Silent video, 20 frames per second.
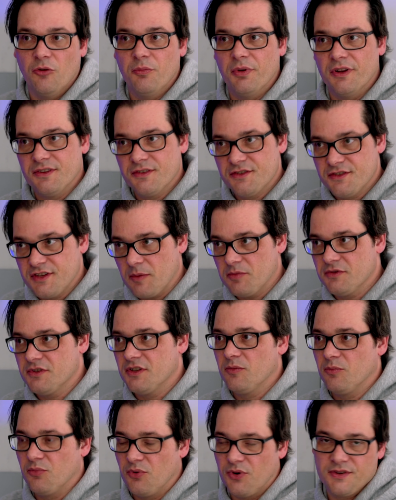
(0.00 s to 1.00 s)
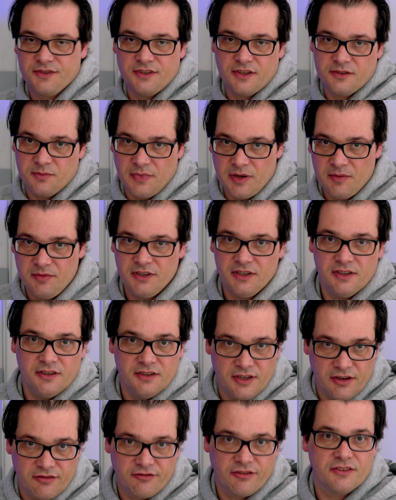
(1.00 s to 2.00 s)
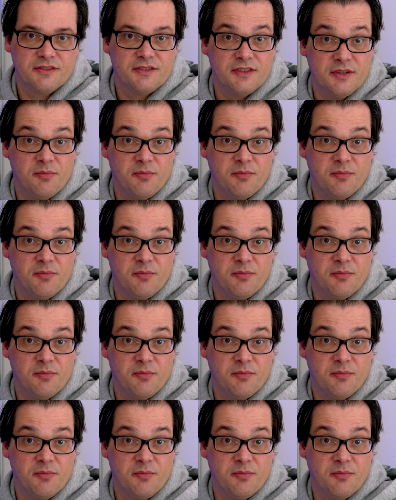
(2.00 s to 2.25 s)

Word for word: but the steps in the process may be different